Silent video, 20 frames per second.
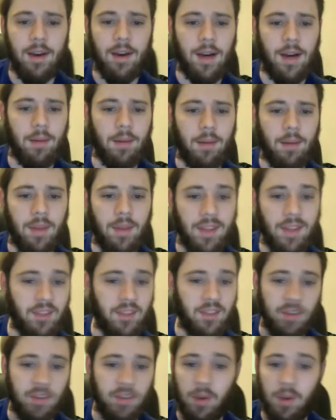And
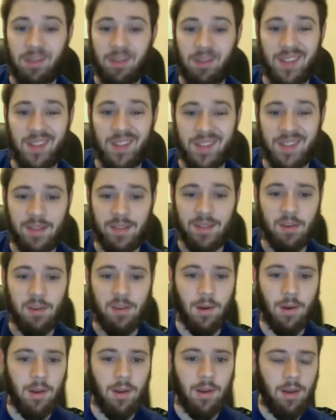that's just a way of listening
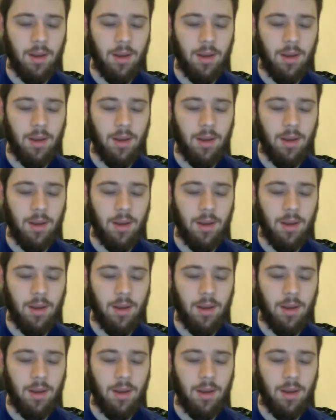to it.